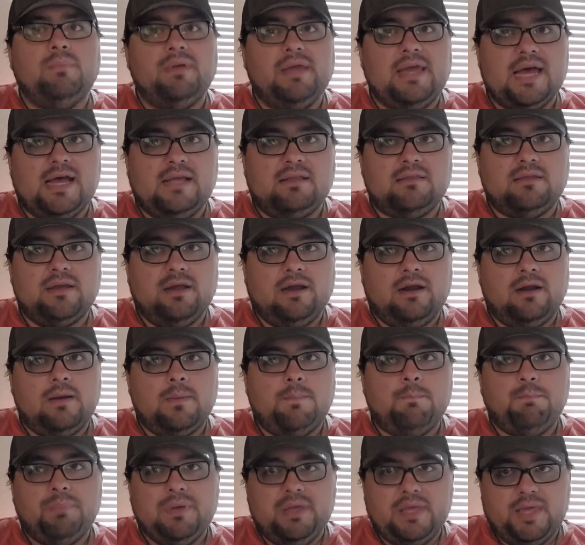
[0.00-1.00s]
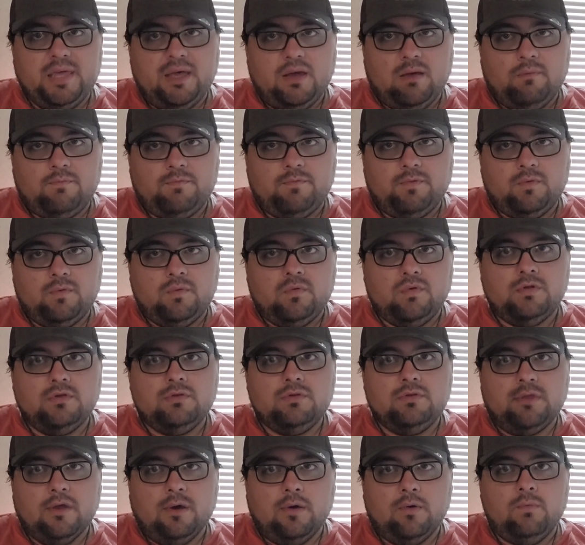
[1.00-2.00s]
Be out there, be helpful,
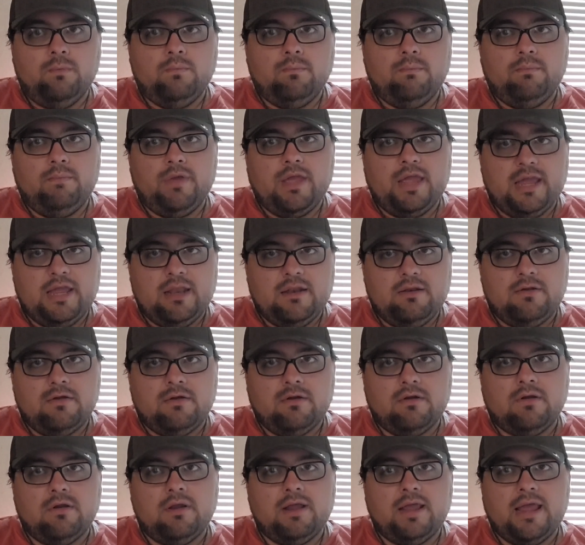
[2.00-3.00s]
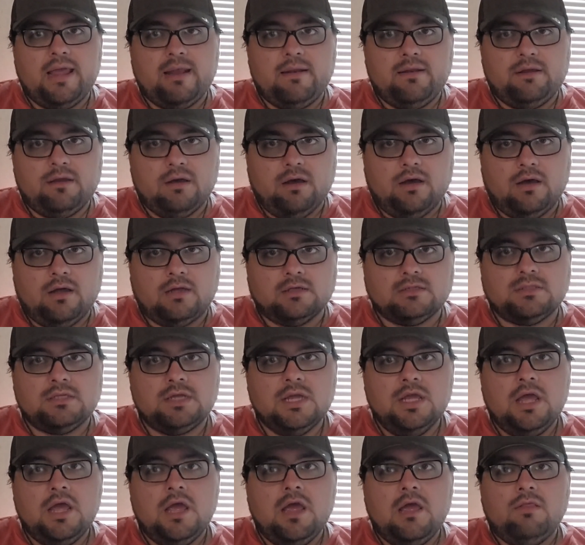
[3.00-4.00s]
don't hinder and
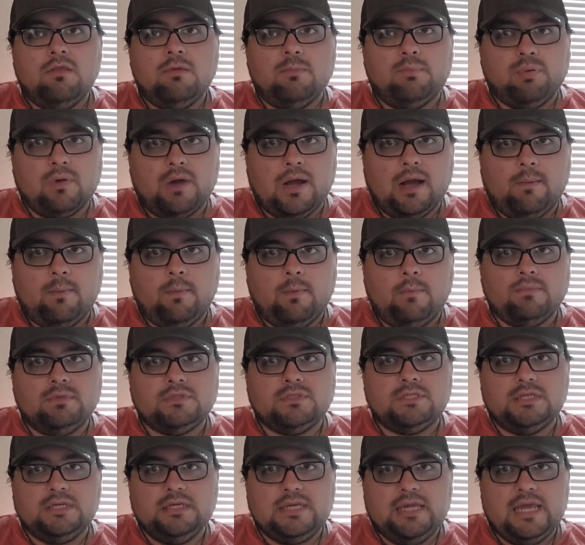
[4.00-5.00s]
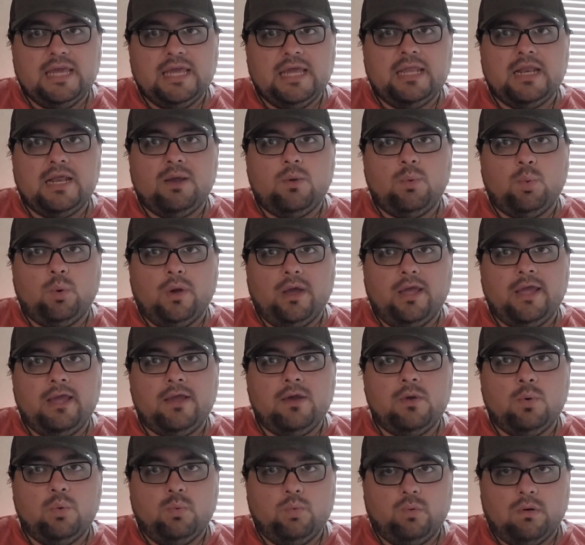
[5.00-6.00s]
cause the problem to get
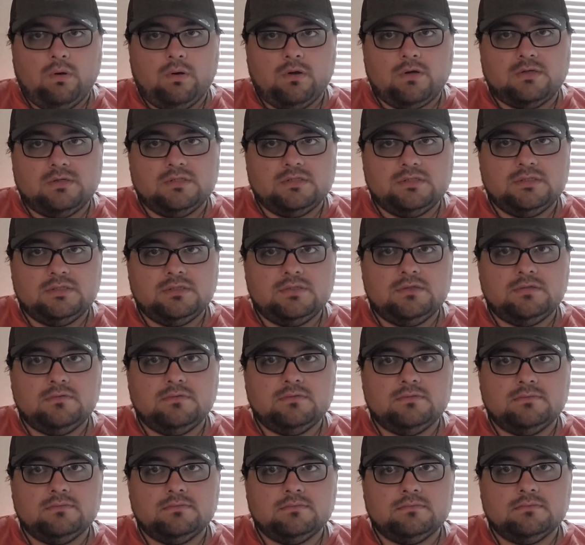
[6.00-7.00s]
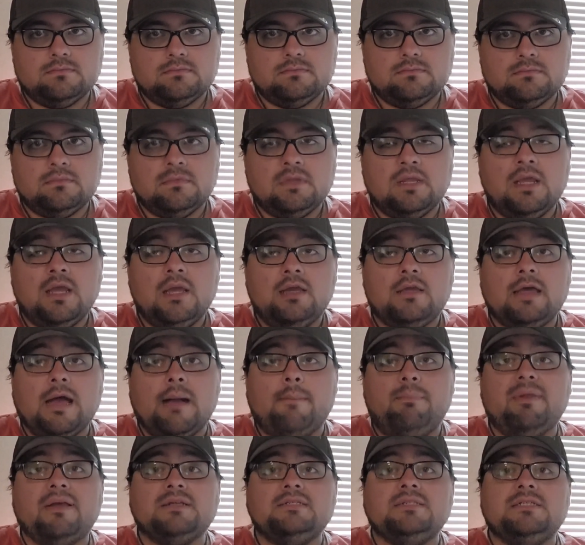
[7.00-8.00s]
way worse.
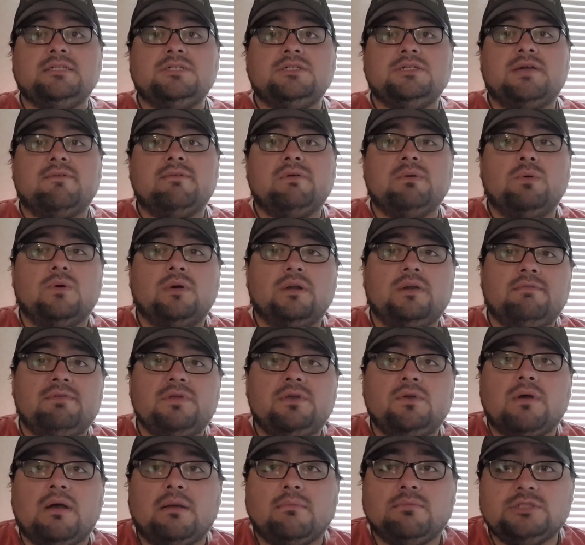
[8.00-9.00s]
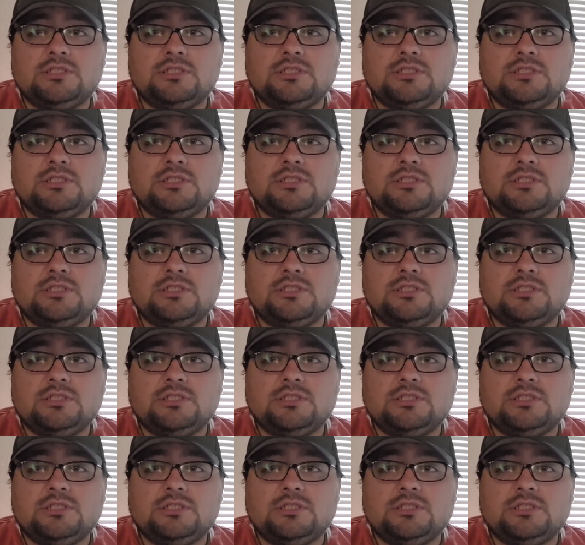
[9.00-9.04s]
God bless each and every one of you.